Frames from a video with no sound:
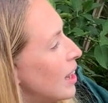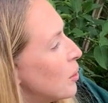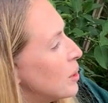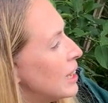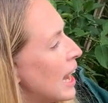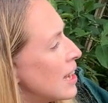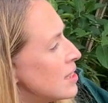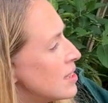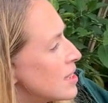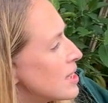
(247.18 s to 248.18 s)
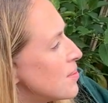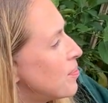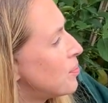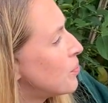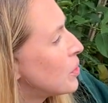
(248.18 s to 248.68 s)
Oh, an ant.
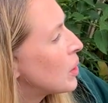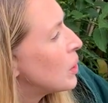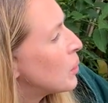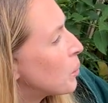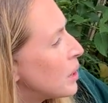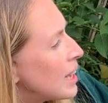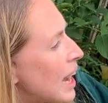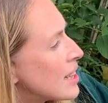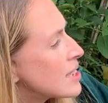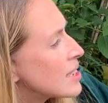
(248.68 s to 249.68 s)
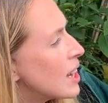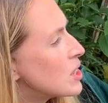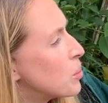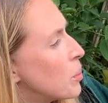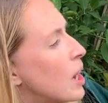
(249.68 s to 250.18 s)
We ants like
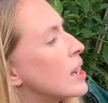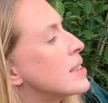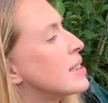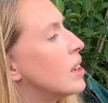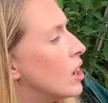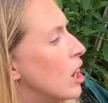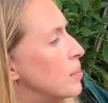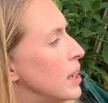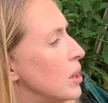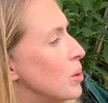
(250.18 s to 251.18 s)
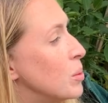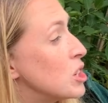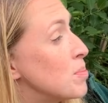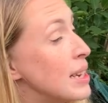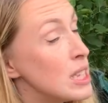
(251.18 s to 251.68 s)
to work as an army,
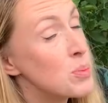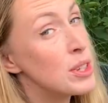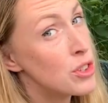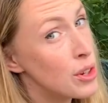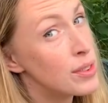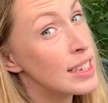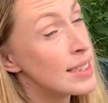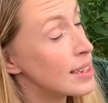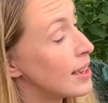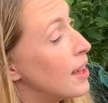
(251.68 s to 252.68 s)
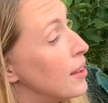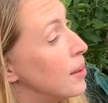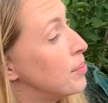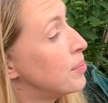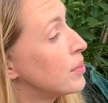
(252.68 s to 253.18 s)
which means we do things
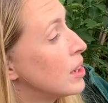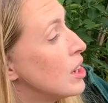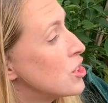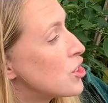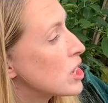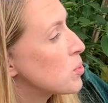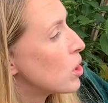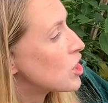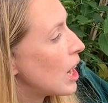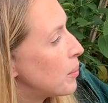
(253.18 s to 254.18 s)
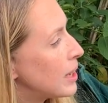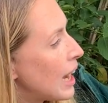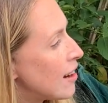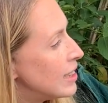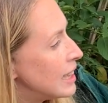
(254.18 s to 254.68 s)
together. Just watch how we
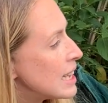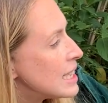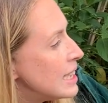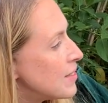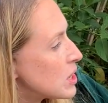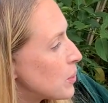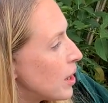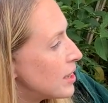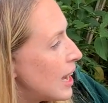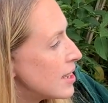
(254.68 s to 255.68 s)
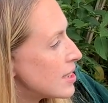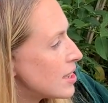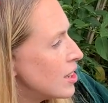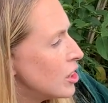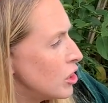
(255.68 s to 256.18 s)
carry these leaves to our
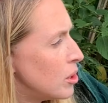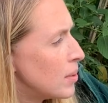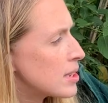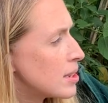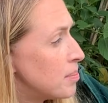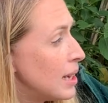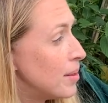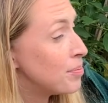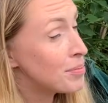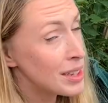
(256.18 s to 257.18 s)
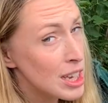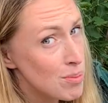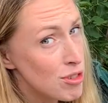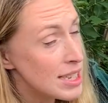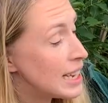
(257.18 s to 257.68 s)
nest. You must admit, that's
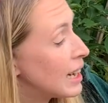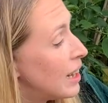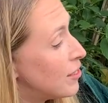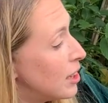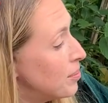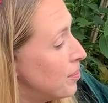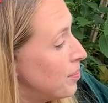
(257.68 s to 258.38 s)
pretty clever.